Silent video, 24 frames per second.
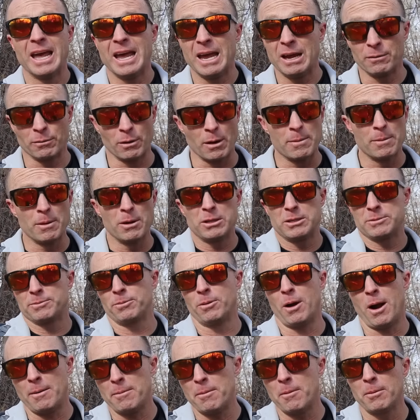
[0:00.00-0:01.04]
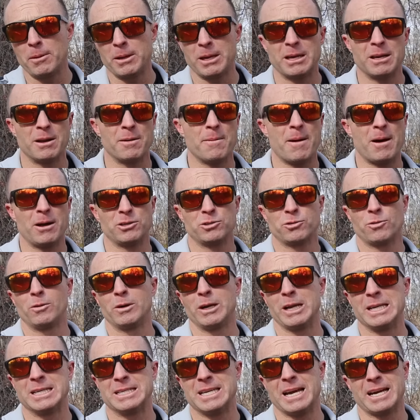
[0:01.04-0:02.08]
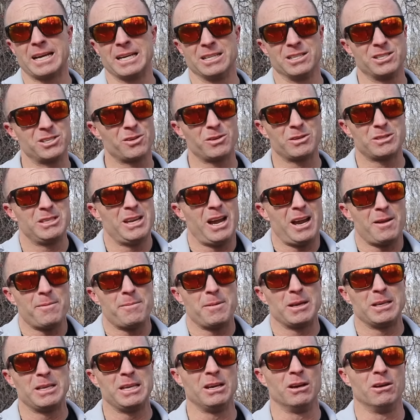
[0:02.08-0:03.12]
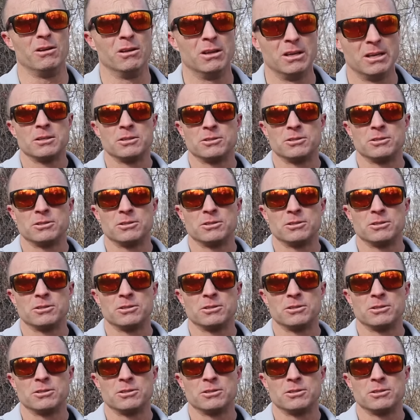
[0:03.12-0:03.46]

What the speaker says: It reboots probably in about 20 seconds, so it's not a big deal.